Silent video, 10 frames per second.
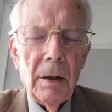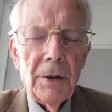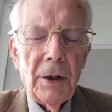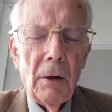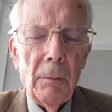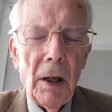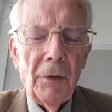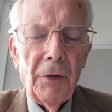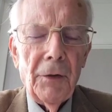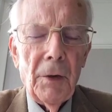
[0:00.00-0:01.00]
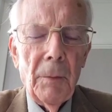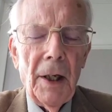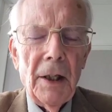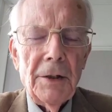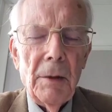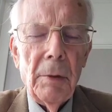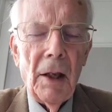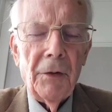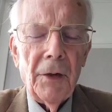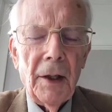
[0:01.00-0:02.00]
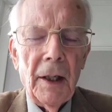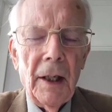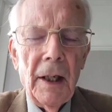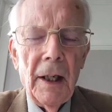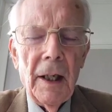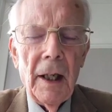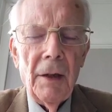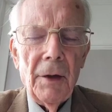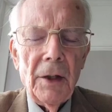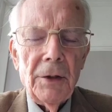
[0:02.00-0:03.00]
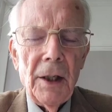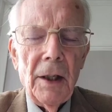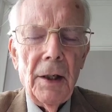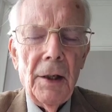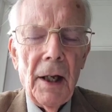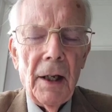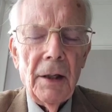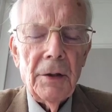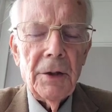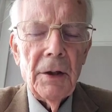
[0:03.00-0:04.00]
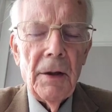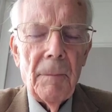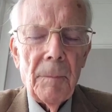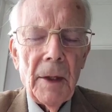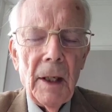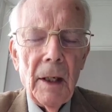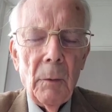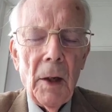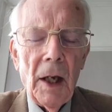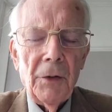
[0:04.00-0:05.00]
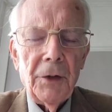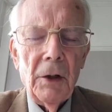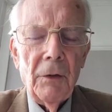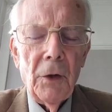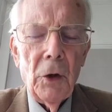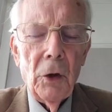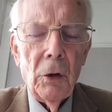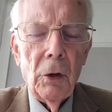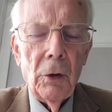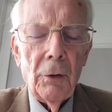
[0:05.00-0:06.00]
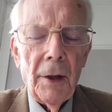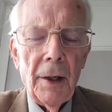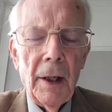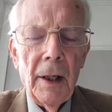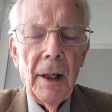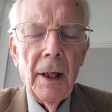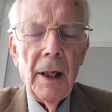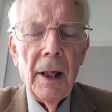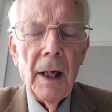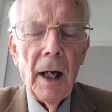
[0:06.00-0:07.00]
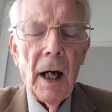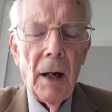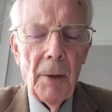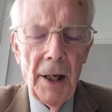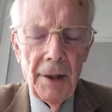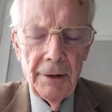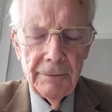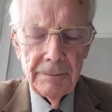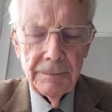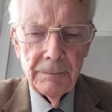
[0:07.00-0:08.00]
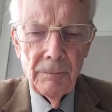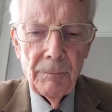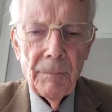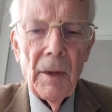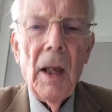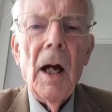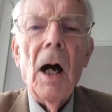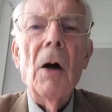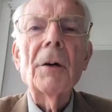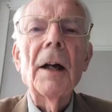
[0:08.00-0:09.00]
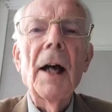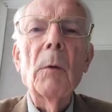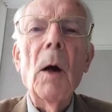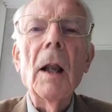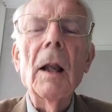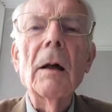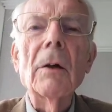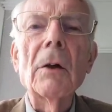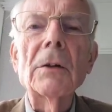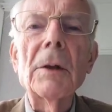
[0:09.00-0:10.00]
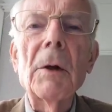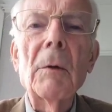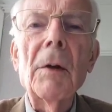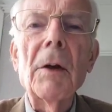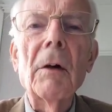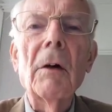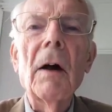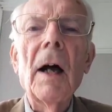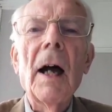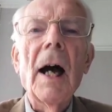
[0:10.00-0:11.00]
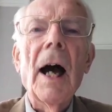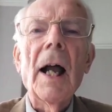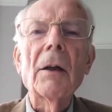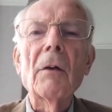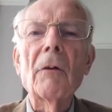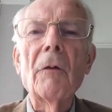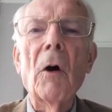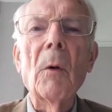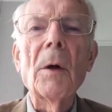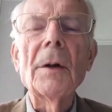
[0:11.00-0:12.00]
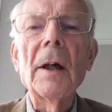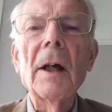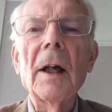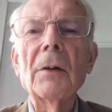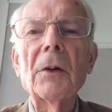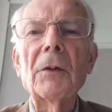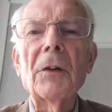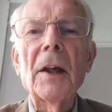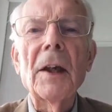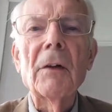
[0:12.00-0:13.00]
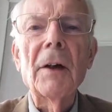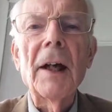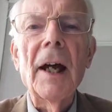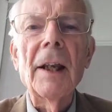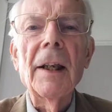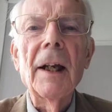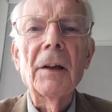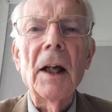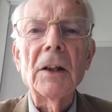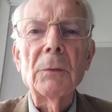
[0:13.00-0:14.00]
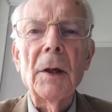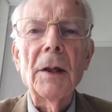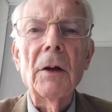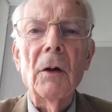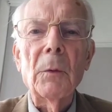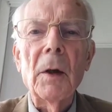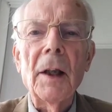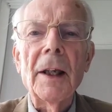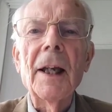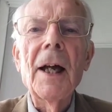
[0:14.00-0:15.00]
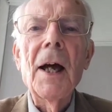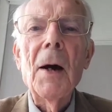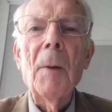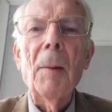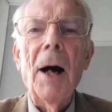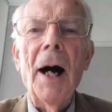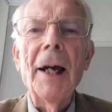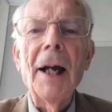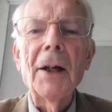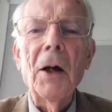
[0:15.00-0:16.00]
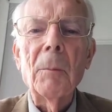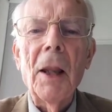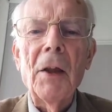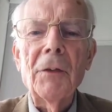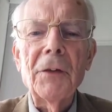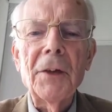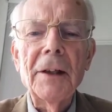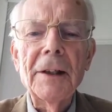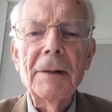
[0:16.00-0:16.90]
So bless us and make us a blessing in these needy days. We ask it for your glory. Amen. Okay, well, good to be with you. I look forward to seeing you again next week, God willing. Bye-bye and God bless.